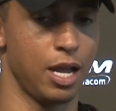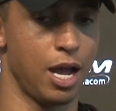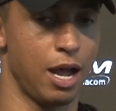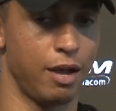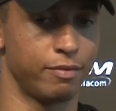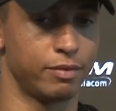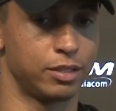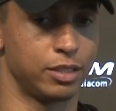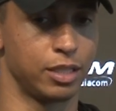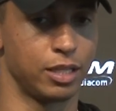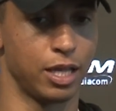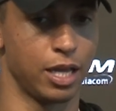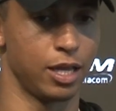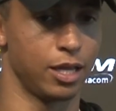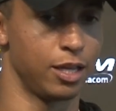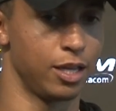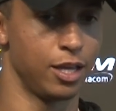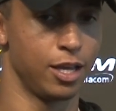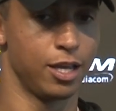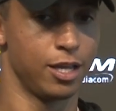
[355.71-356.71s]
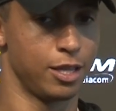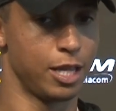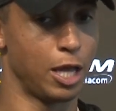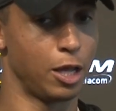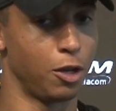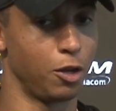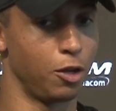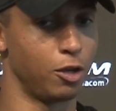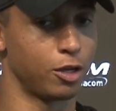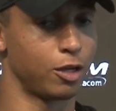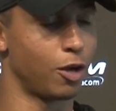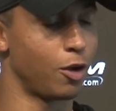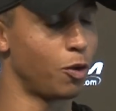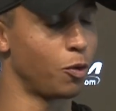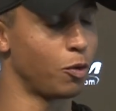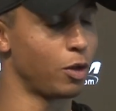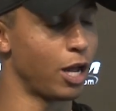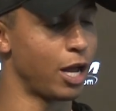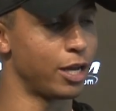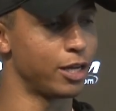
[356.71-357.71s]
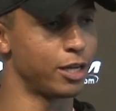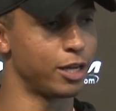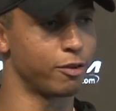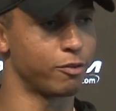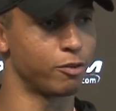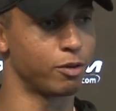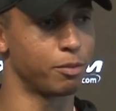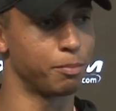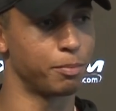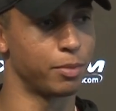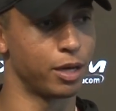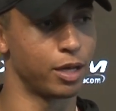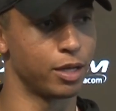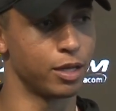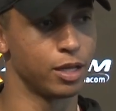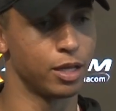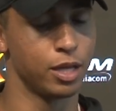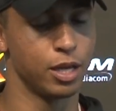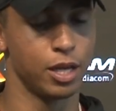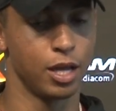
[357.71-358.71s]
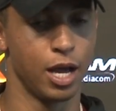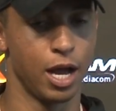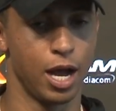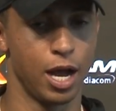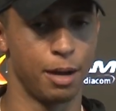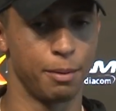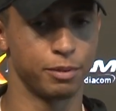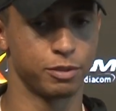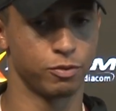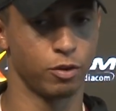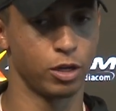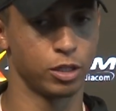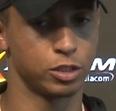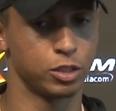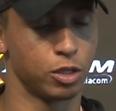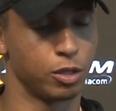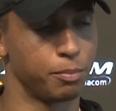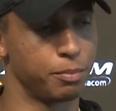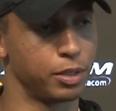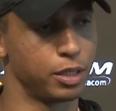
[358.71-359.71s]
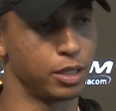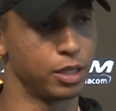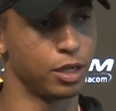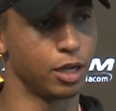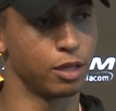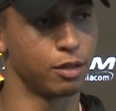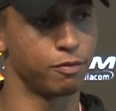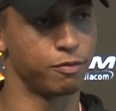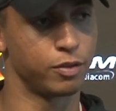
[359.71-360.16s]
obviously they they look a whole lot different but um, as far as their ability on the